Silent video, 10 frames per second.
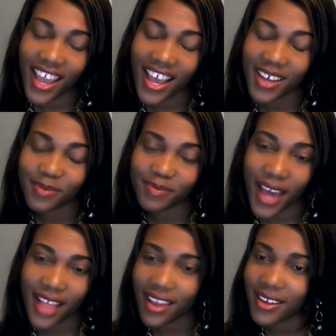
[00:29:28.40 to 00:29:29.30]
um,
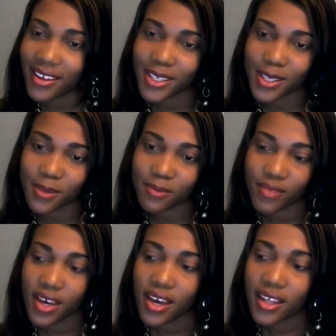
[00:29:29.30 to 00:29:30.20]
I think it's
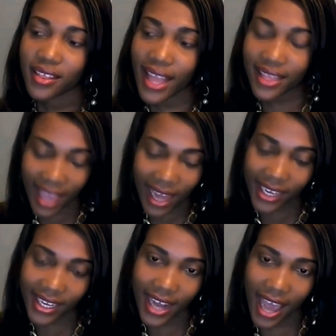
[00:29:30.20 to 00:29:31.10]
that
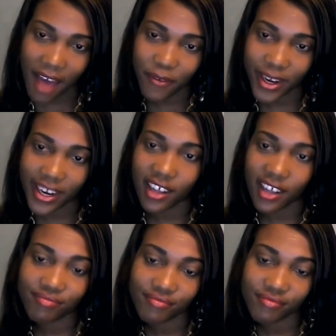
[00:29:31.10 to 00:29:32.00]
talent that I have right now.